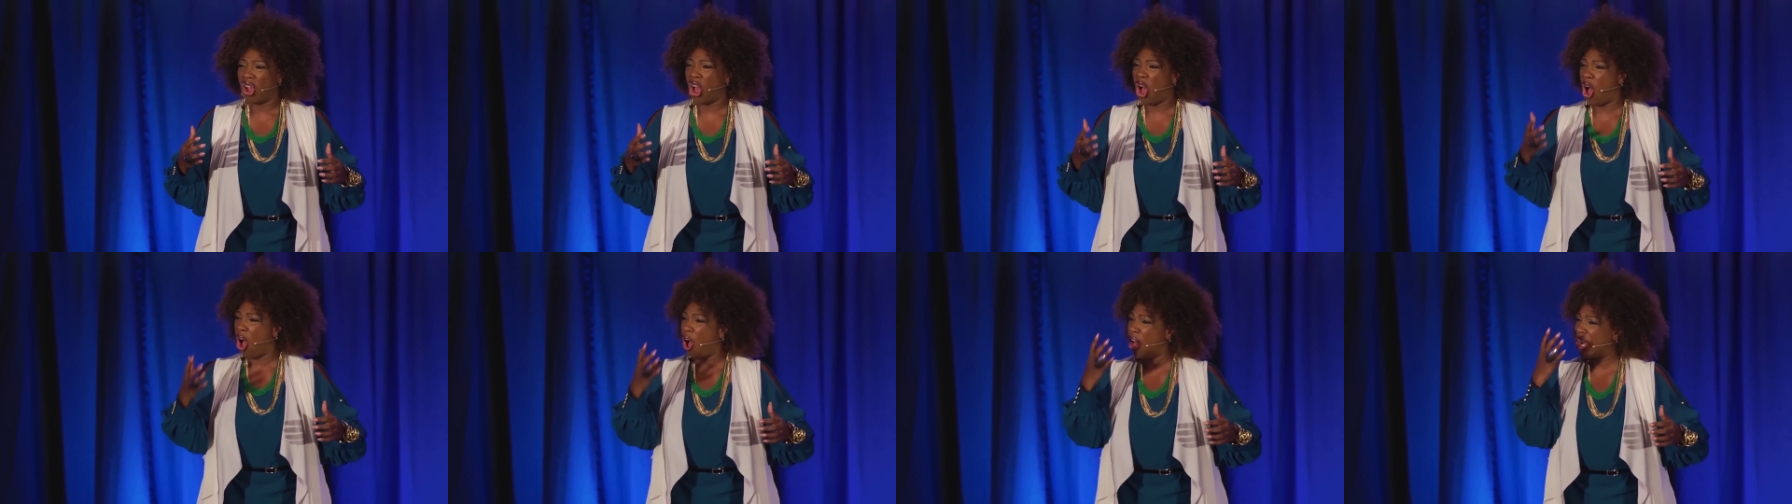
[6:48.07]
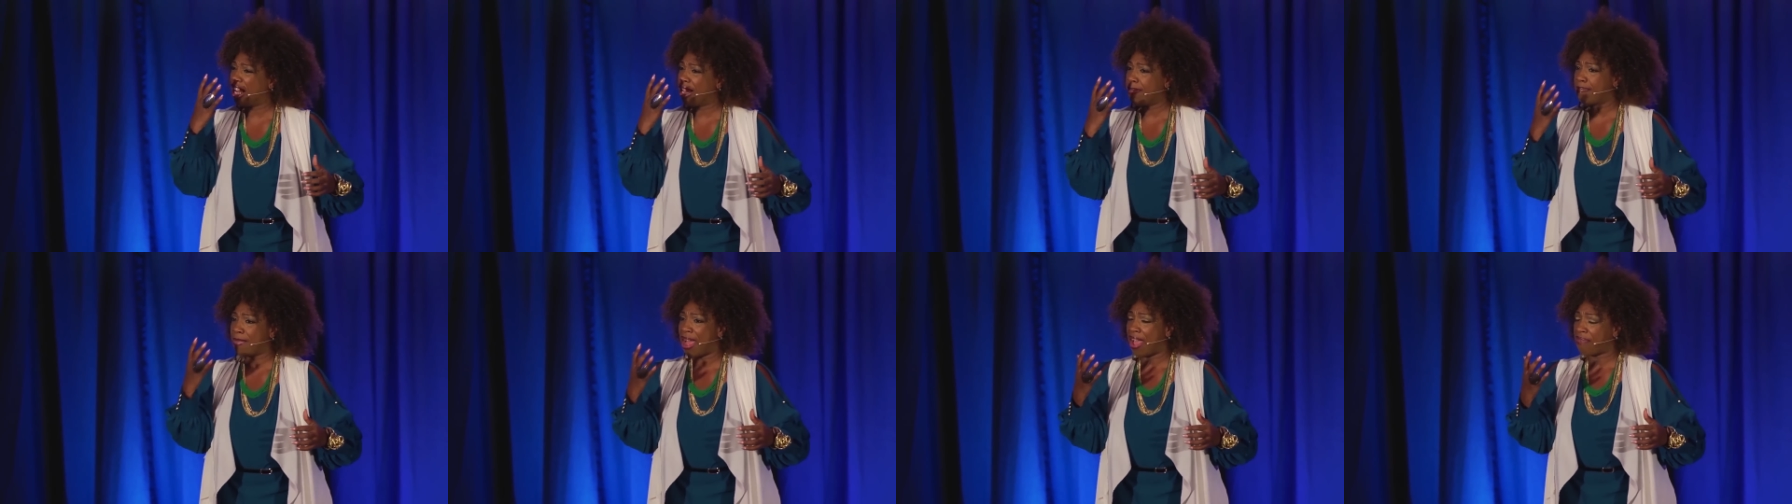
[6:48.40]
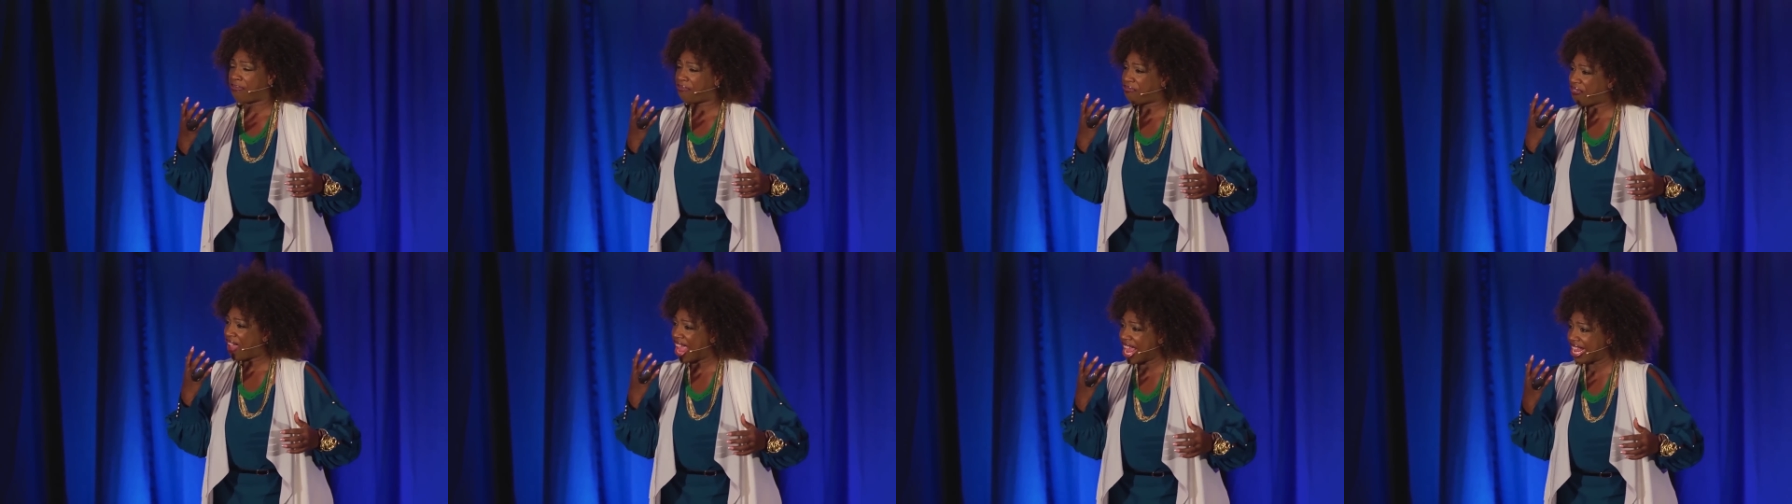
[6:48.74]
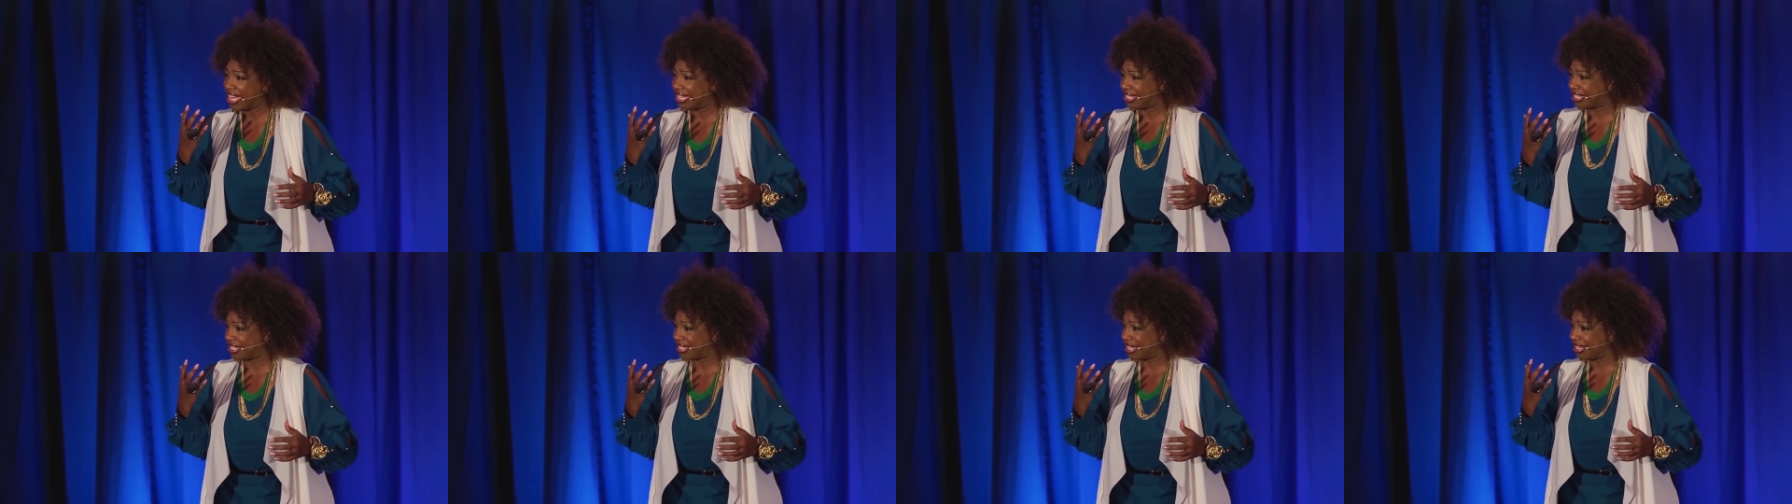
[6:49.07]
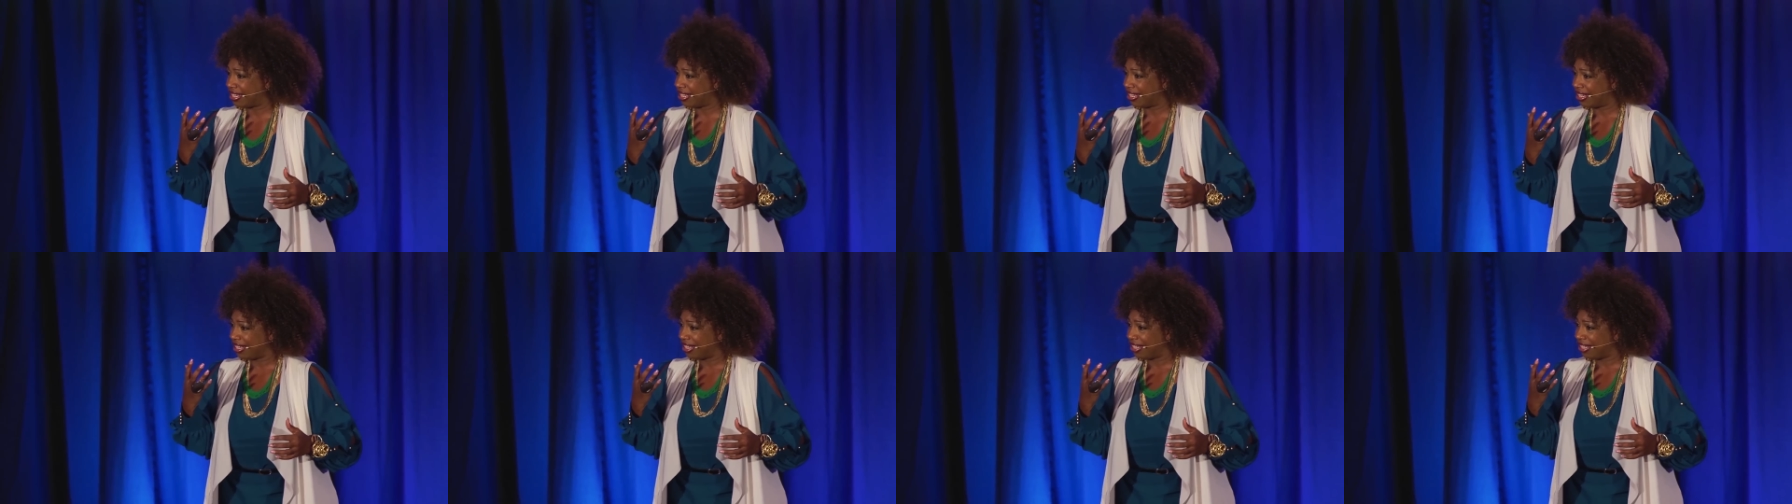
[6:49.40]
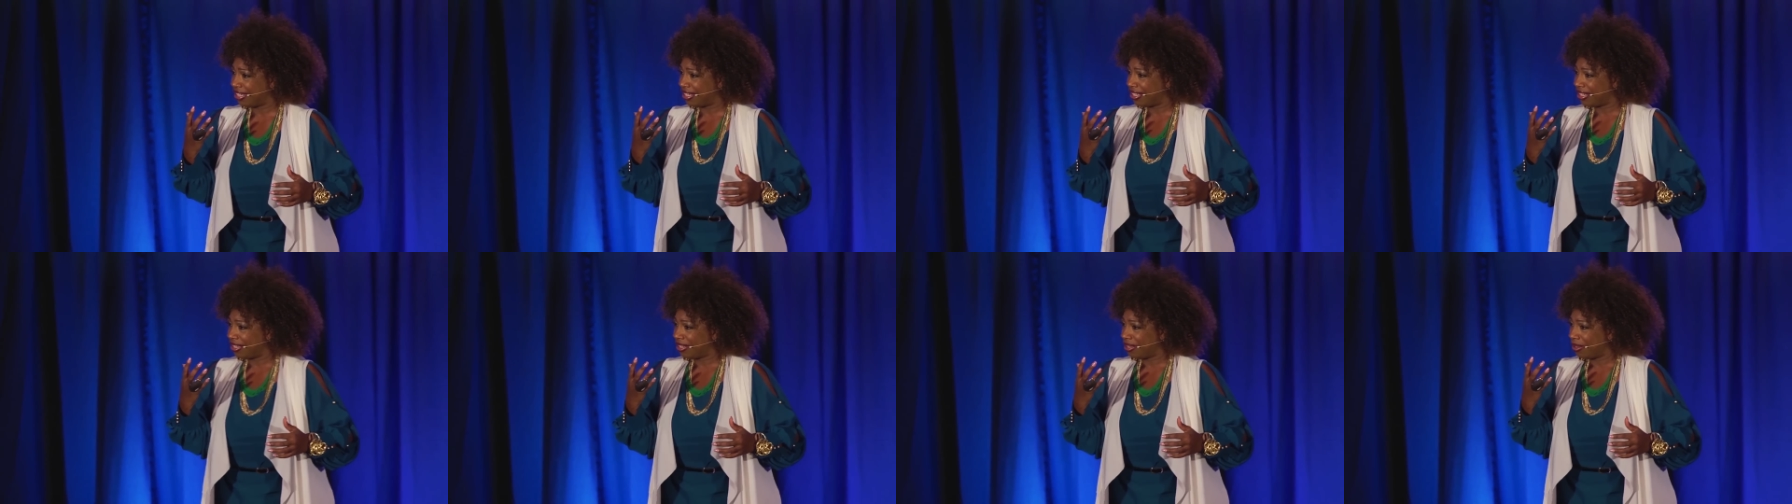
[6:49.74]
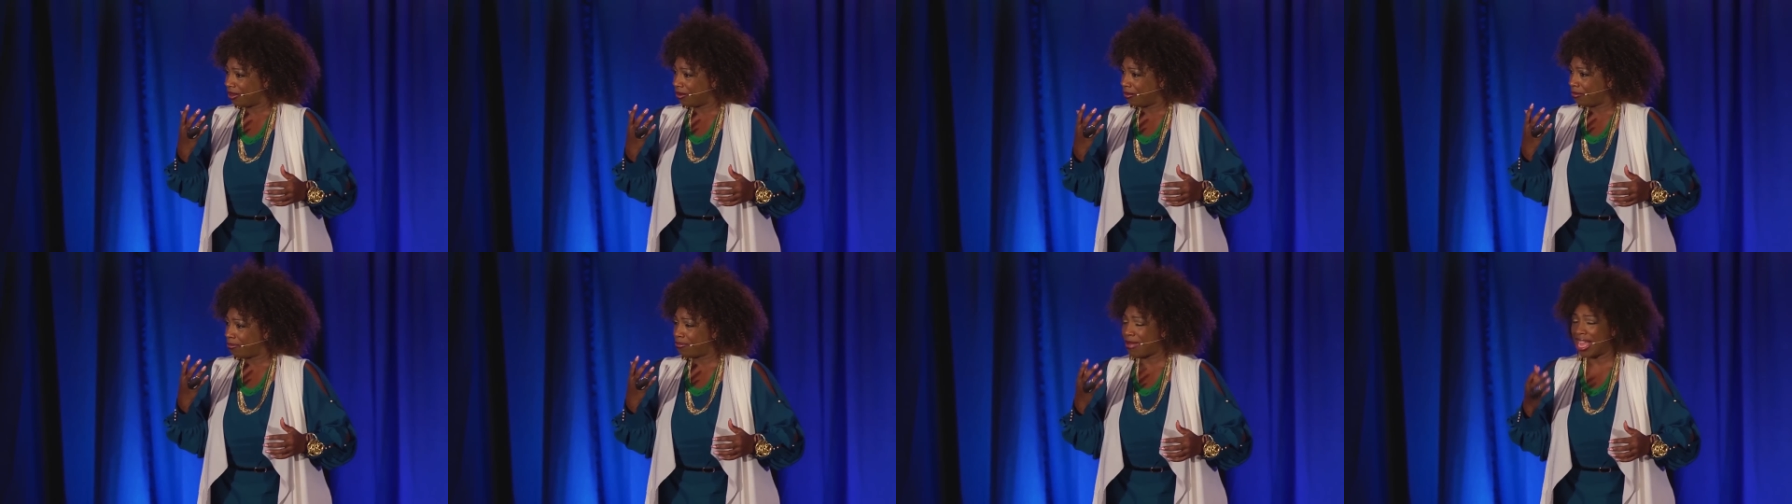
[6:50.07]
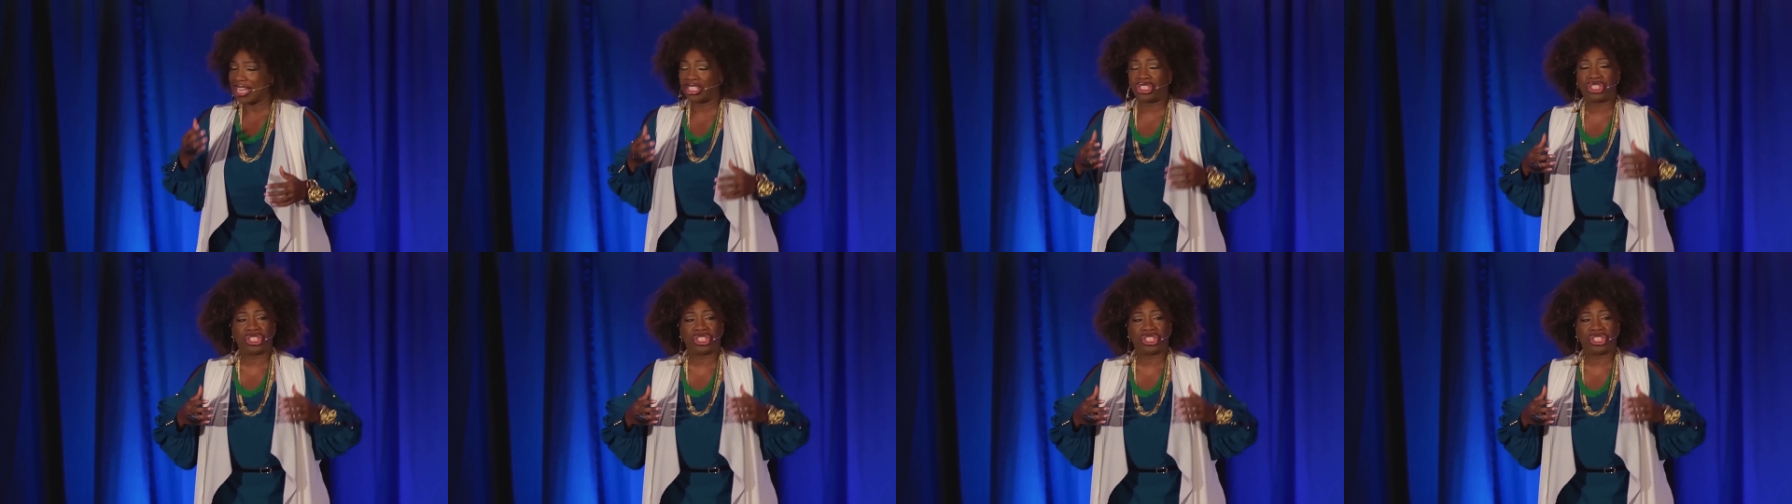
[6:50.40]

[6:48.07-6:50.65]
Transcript: all in my face. My